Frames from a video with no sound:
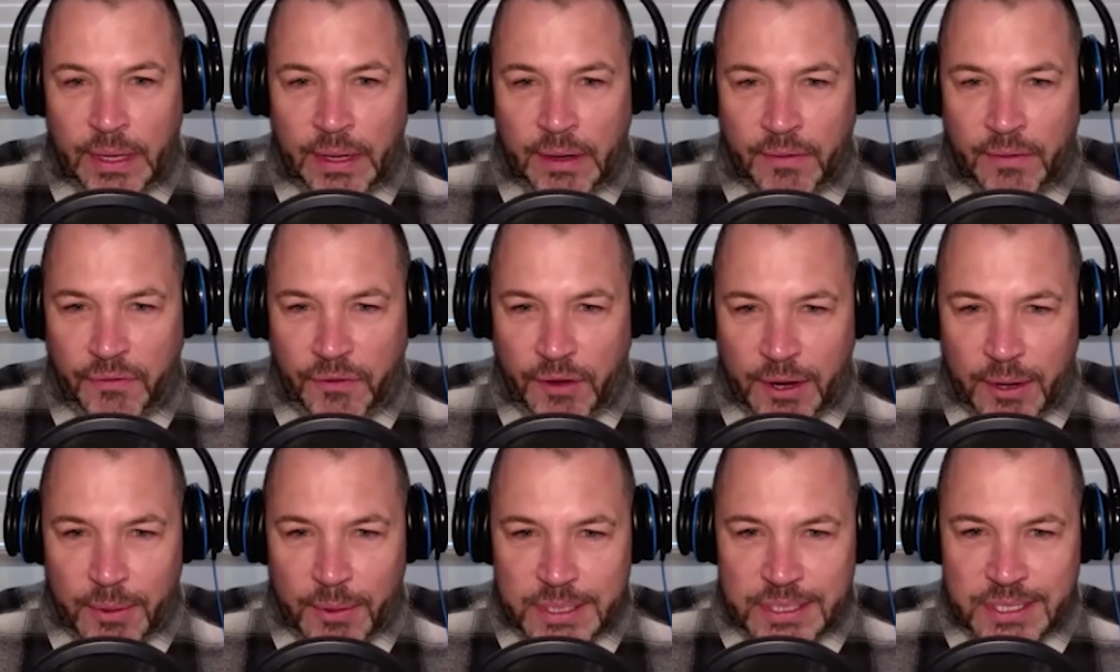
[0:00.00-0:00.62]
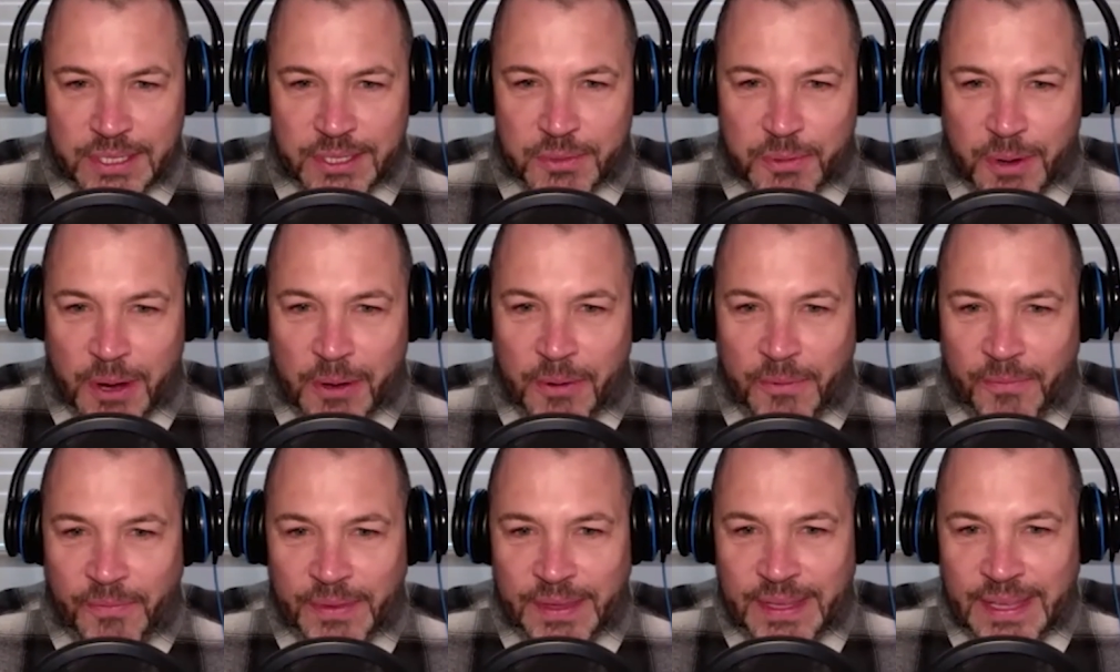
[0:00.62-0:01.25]
followers as well.
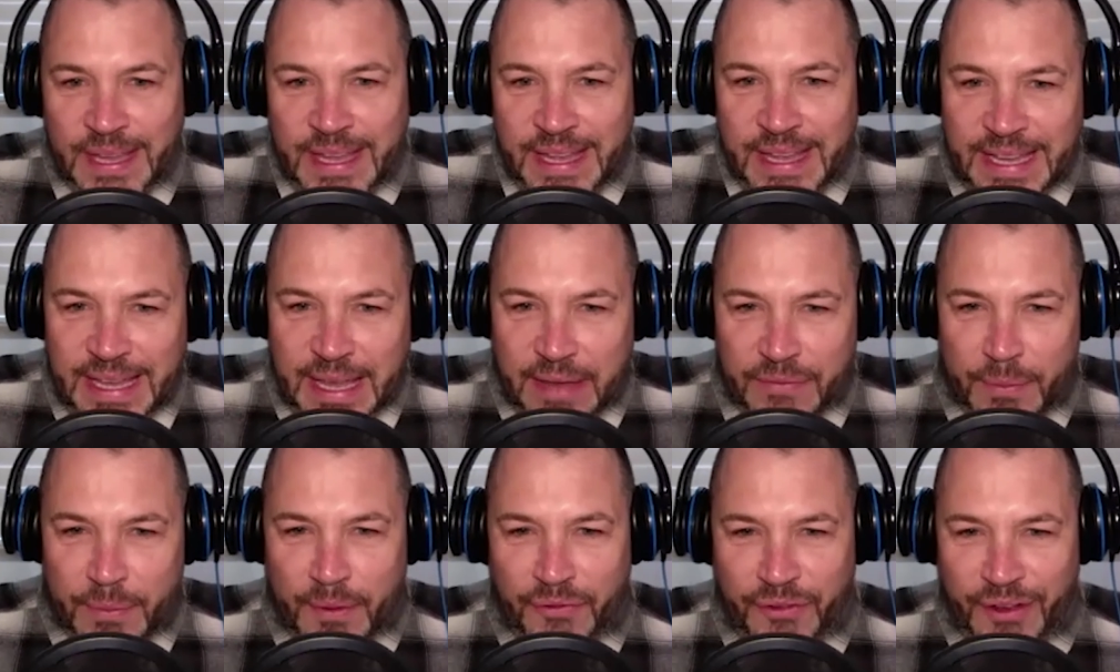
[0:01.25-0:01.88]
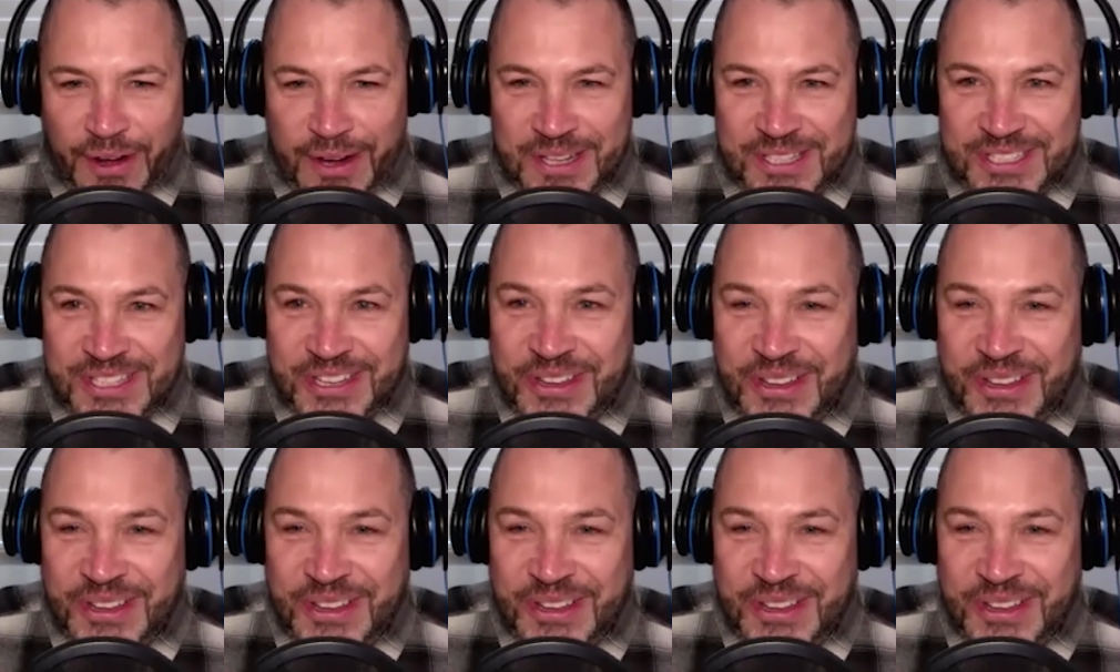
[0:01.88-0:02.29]
Give him a follow too.